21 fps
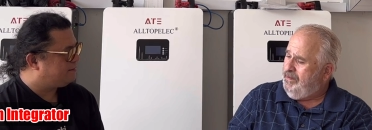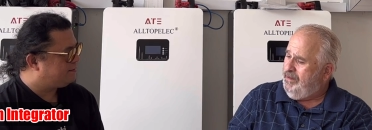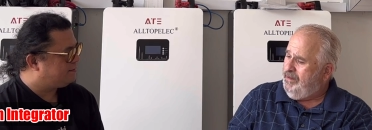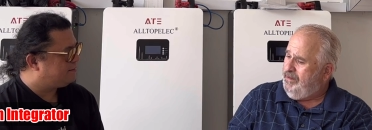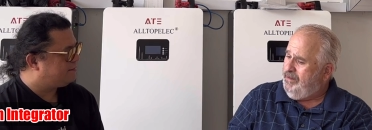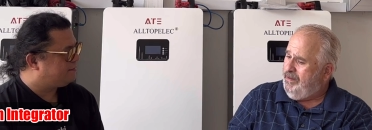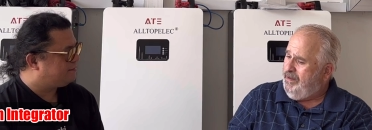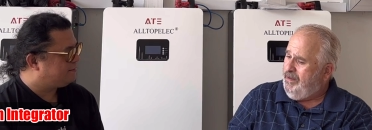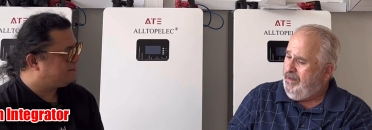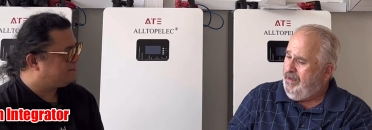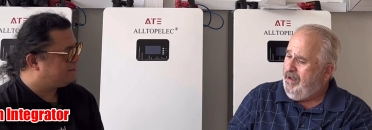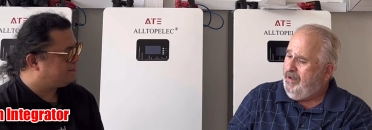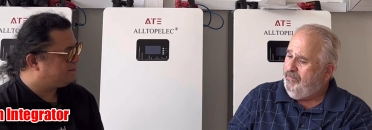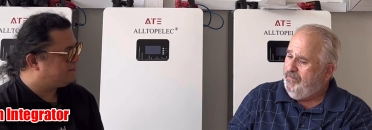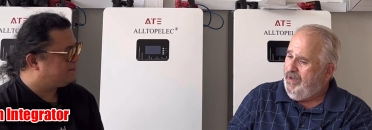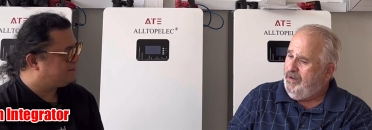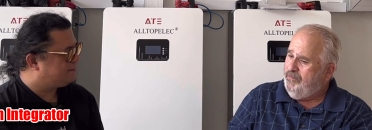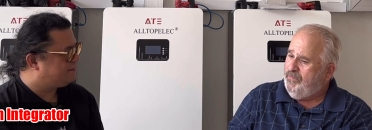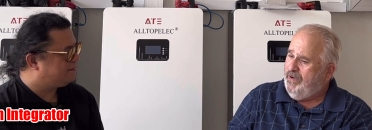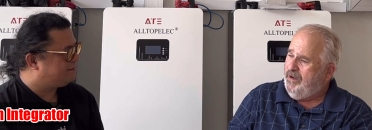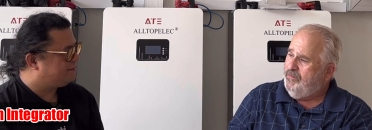Speaker 1: uh, I, am
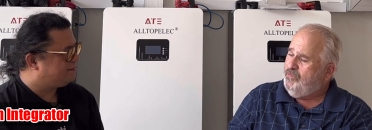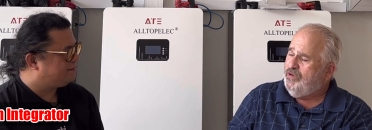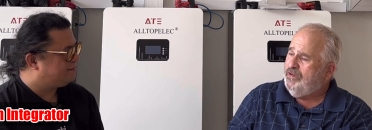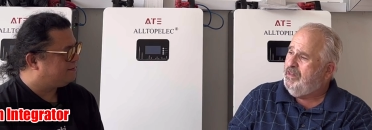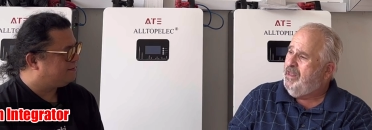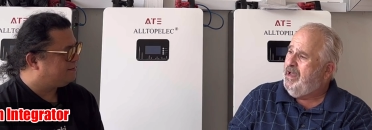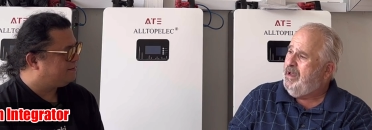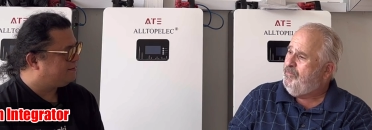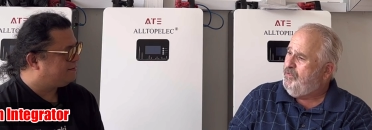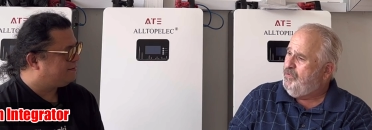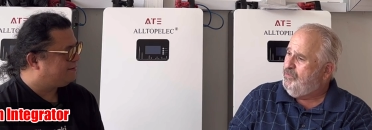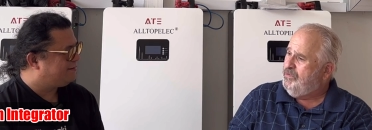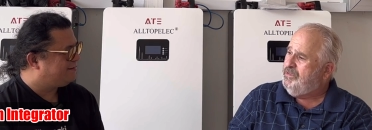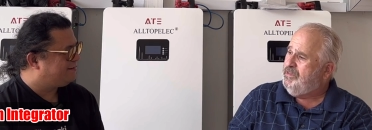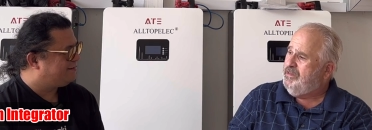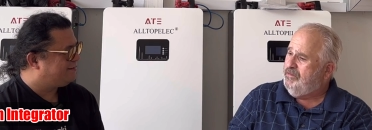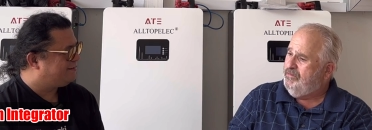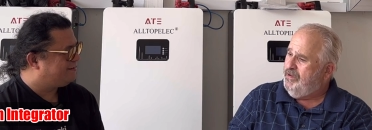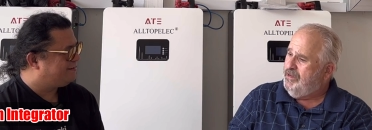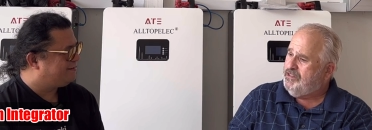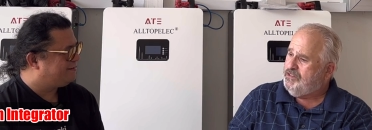I'm, I'm real happy with the
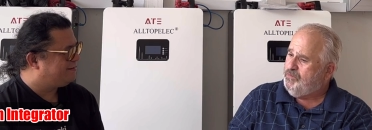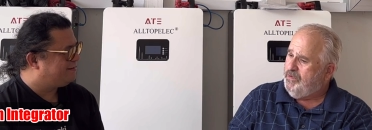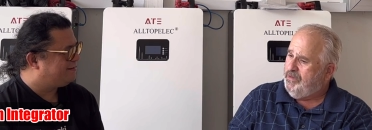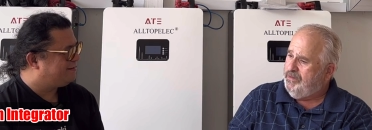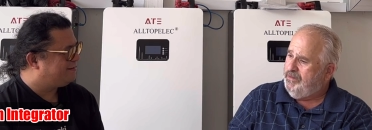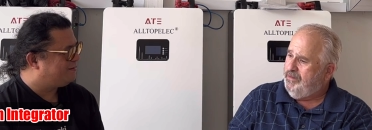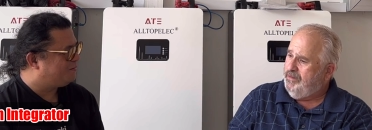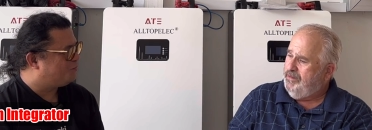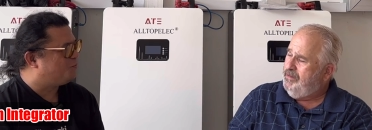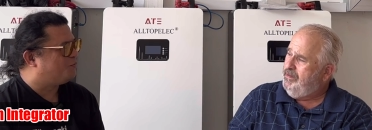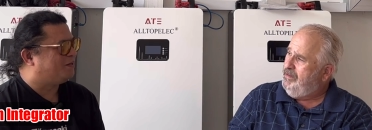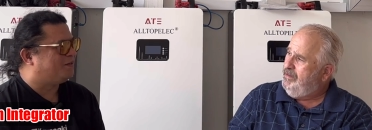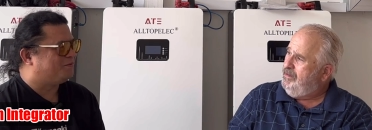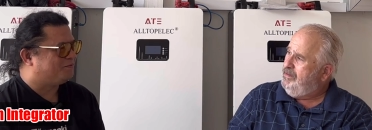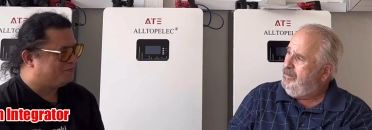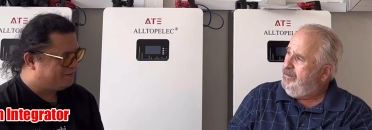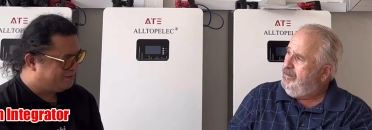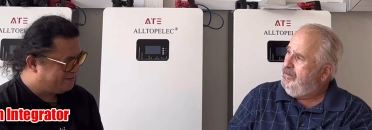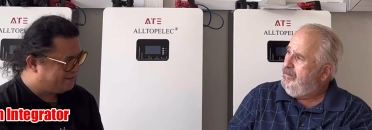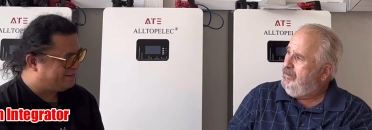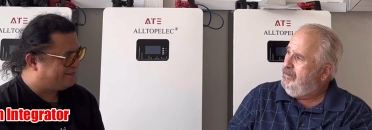investment.
Speaker 2: Wow.
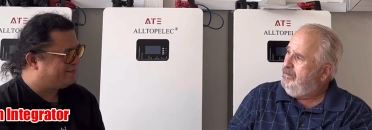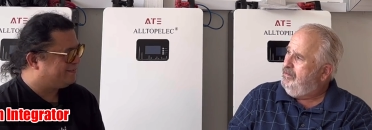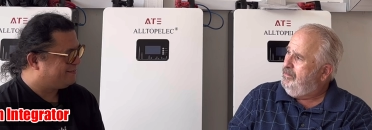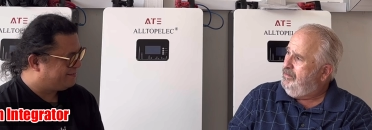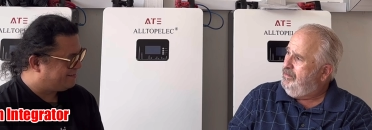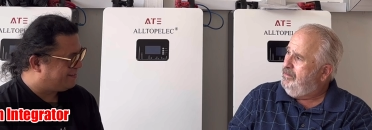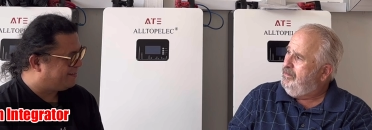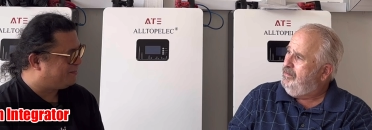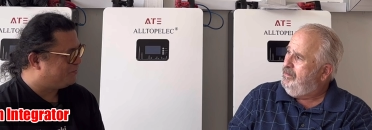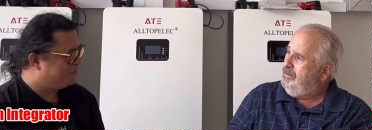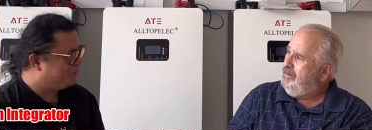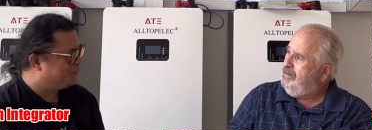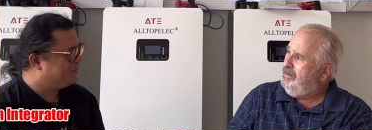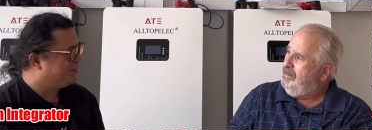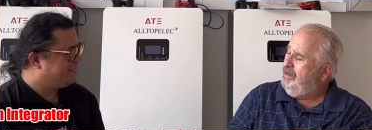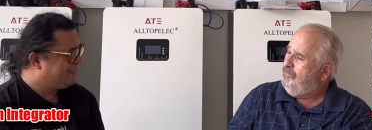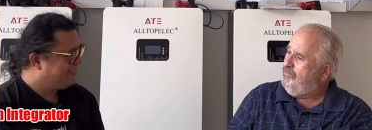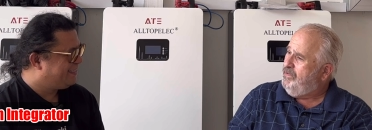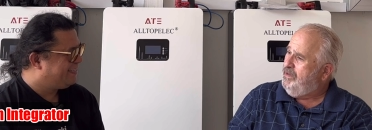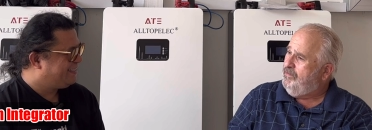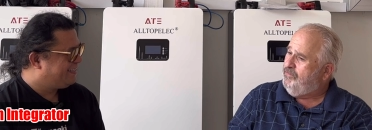Thank you.
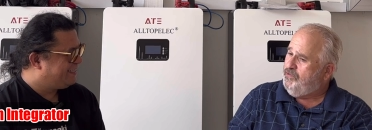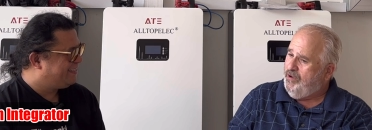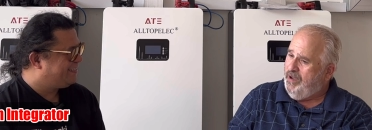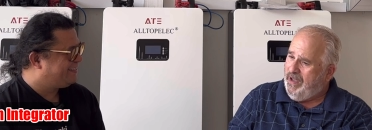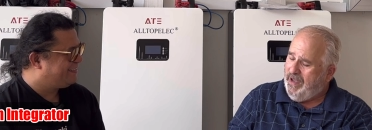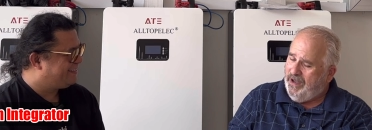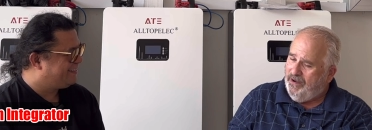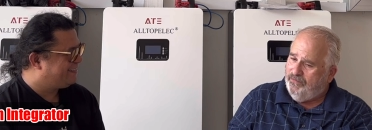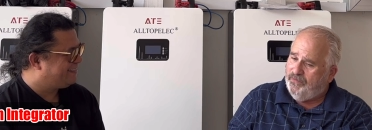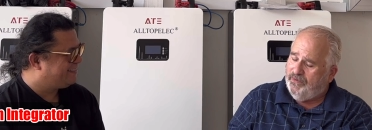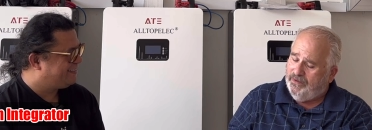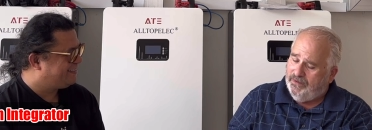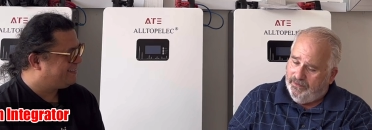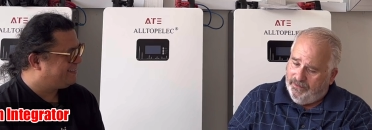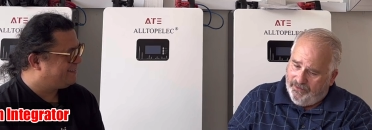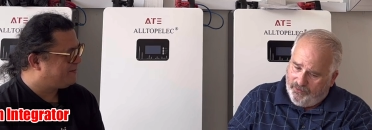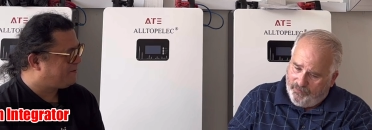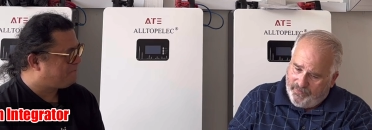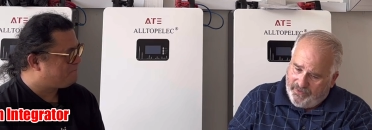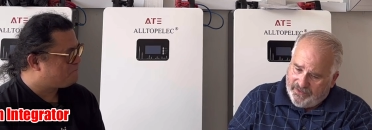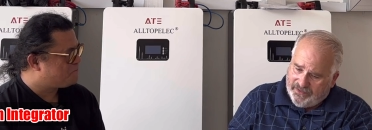
Speaker 1: If, if you have a
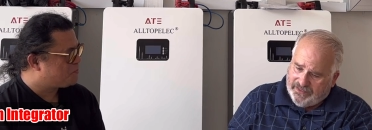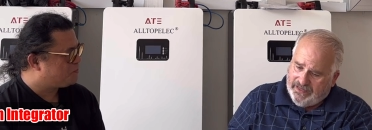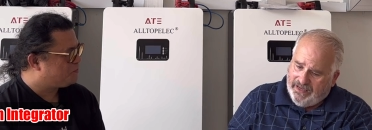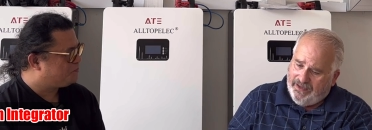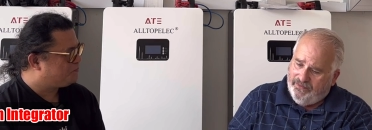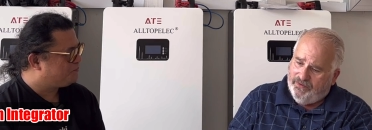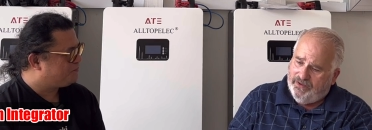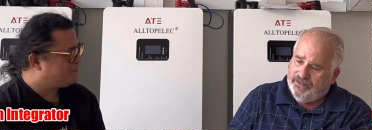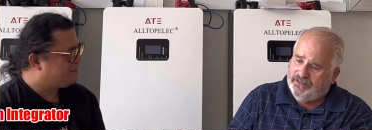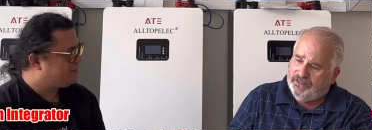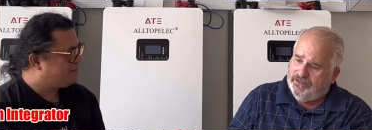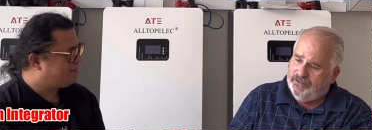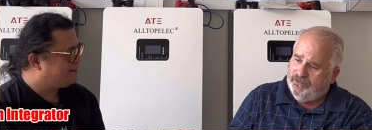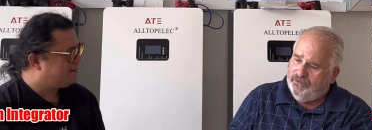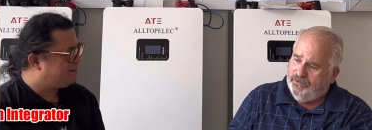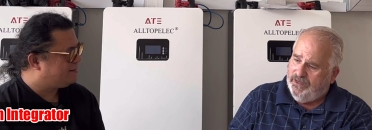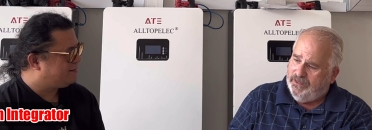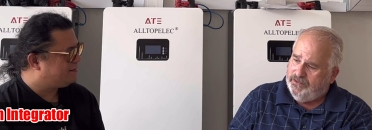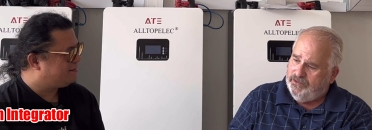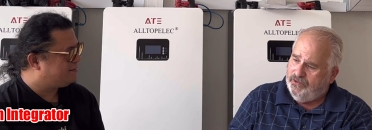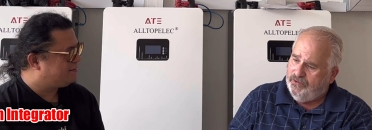little bit of savings and
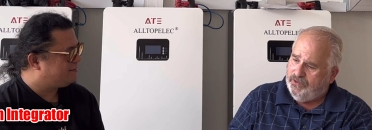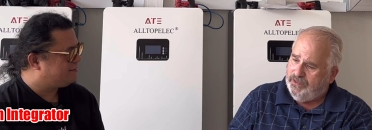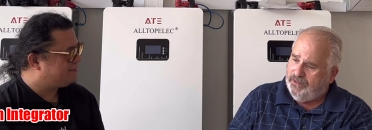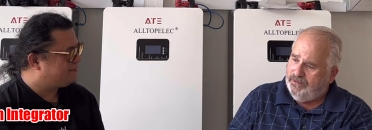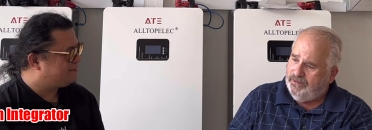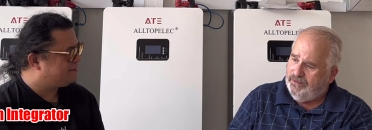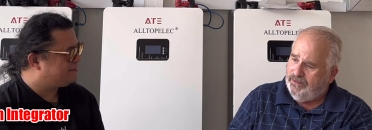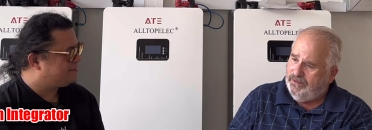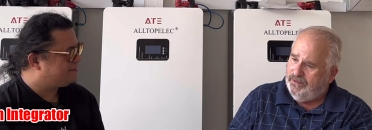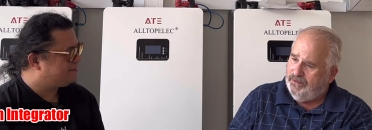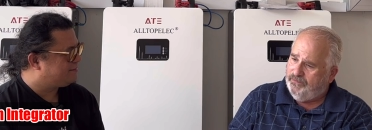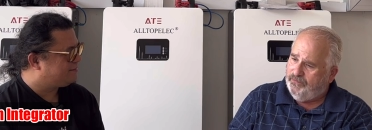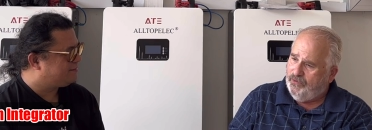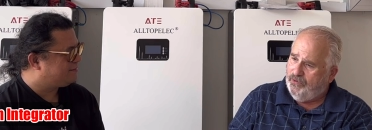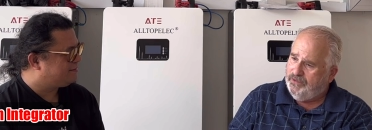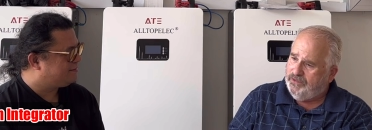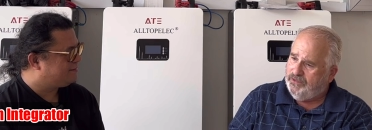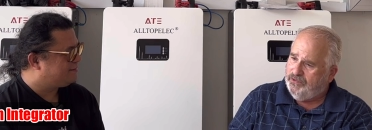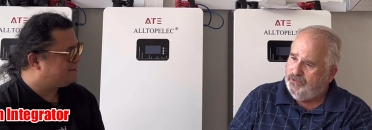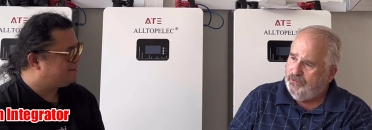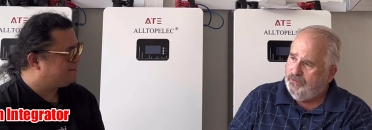you, and you can uh,
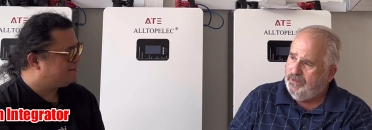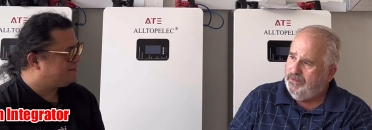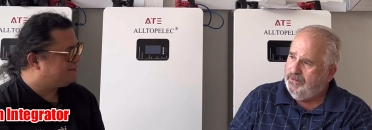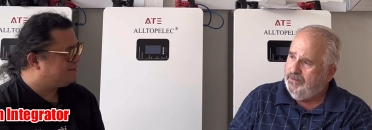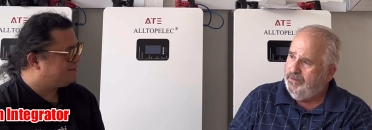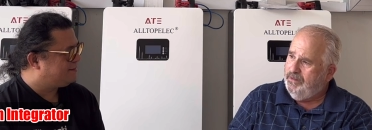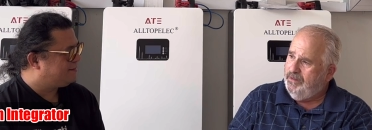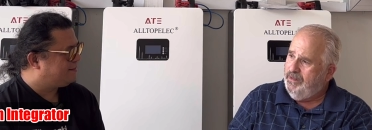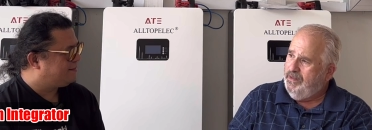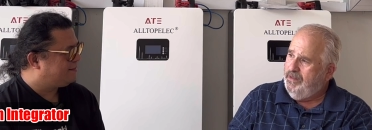afford to do it,